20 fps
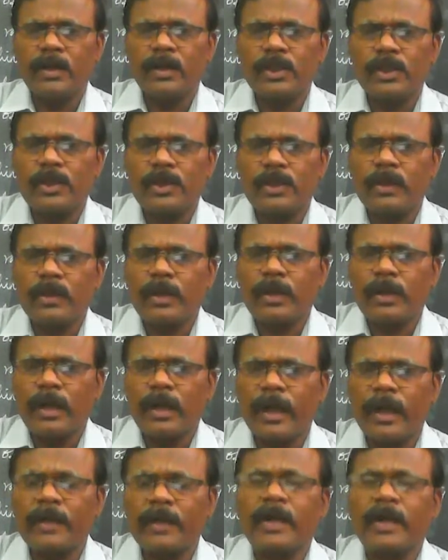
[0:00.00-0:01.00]
should
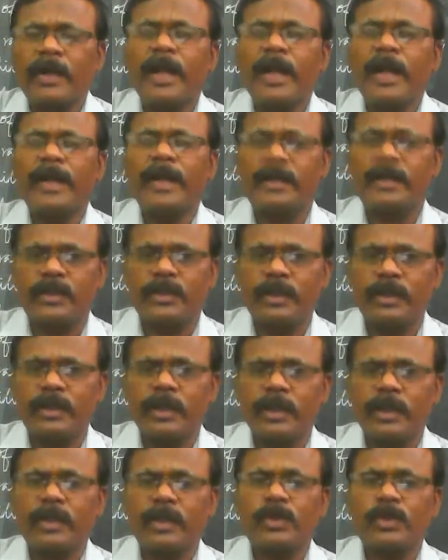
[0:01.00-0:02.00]
encourage,
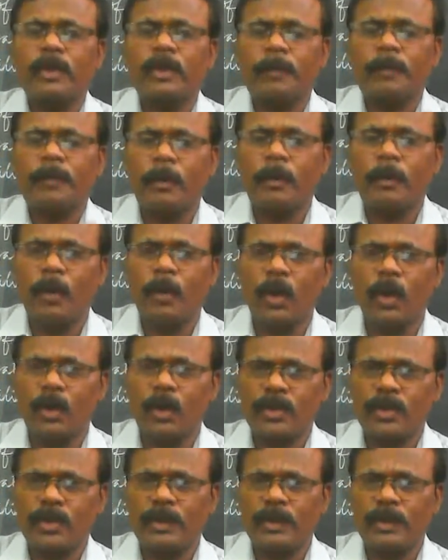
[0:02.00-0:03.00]
should
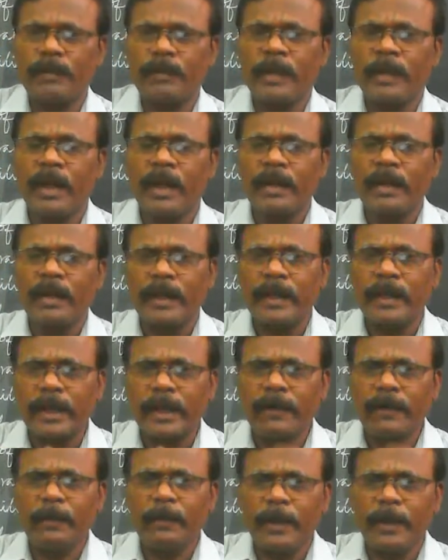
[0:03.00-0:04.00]
promote the
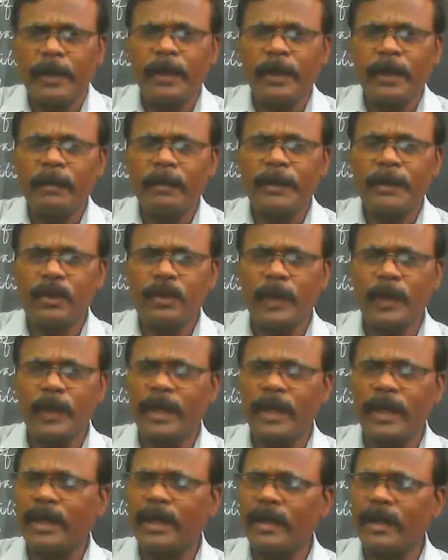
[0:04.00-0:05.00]
equilibrium
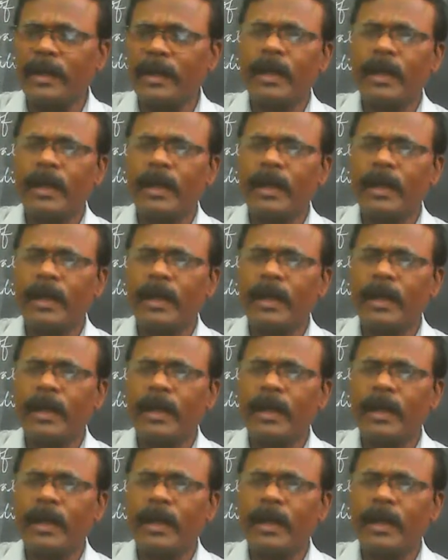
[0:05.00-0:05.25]
between